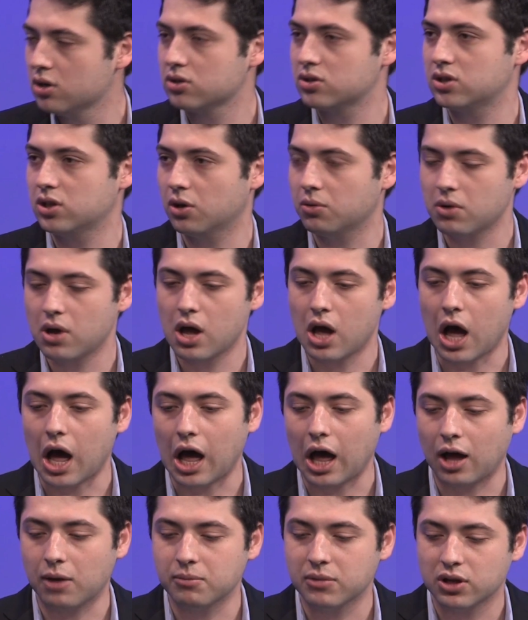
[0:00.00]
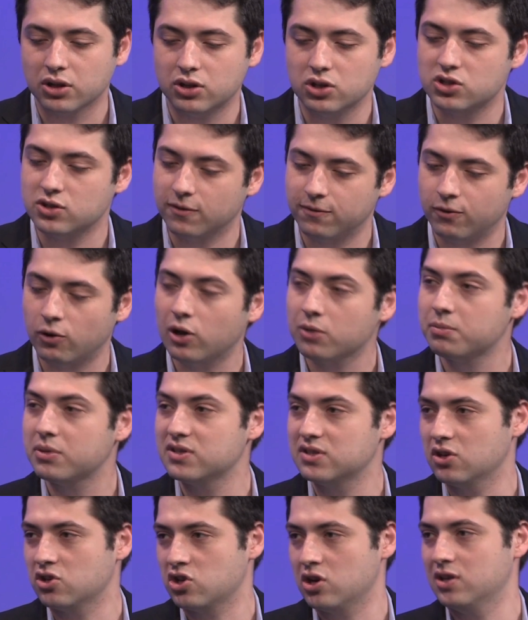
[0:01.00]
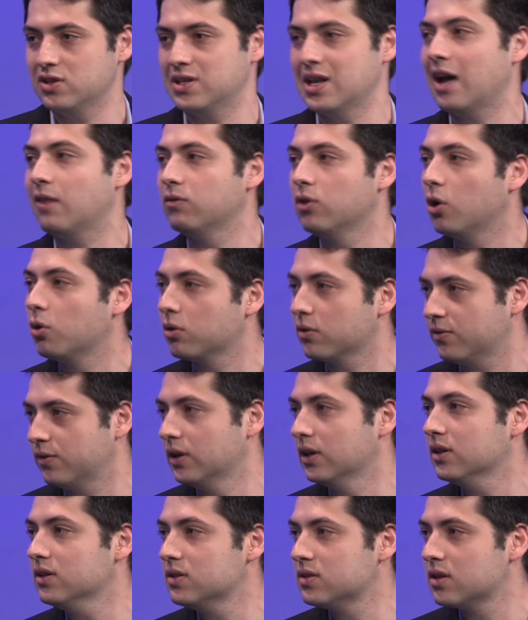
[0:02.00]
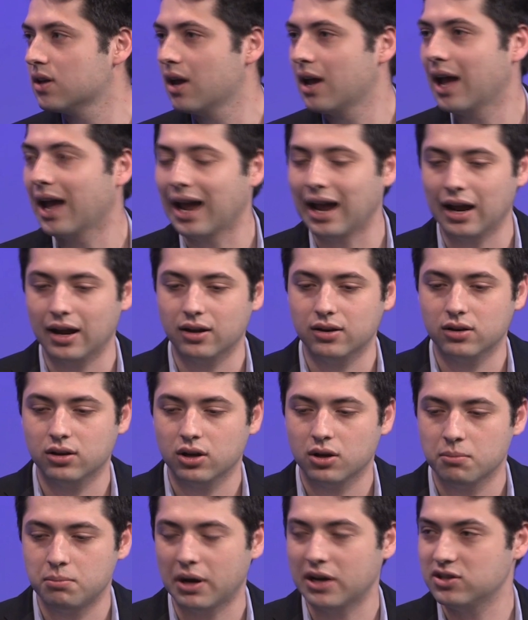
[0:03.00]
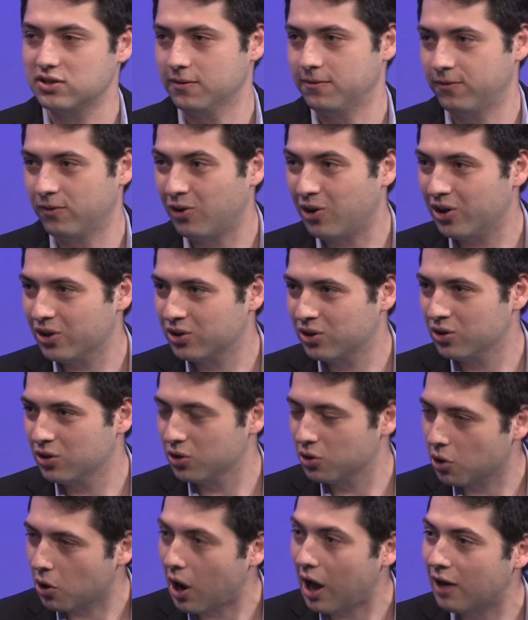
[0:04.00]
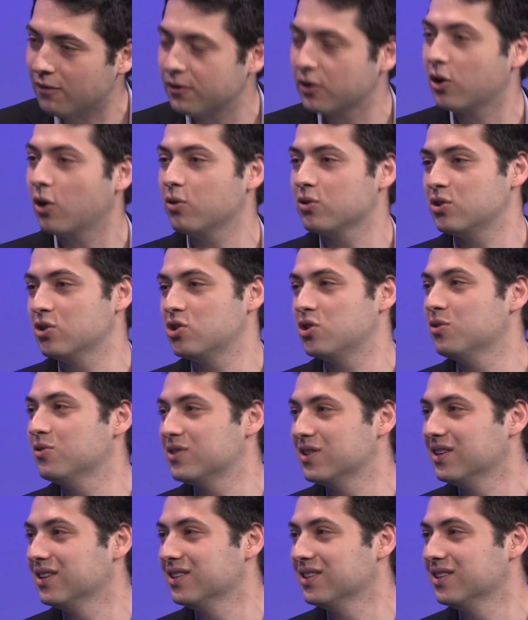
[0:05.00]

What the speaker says: So the default position is to have lower fees, and by default, you're often going to choose an